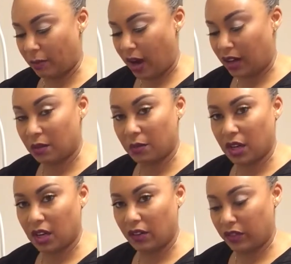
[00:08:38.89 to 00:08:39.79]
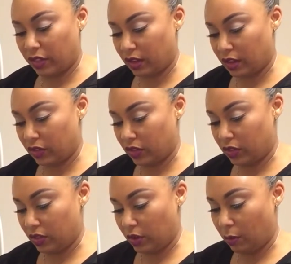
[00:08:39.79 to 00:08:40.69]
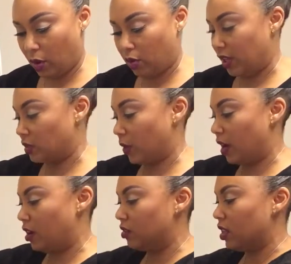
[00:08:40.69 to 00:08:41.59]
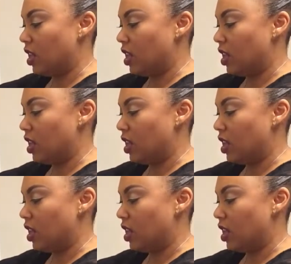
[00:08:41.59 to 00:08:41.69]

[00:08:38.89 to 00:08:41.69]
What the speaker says: bottom of the bowl as well.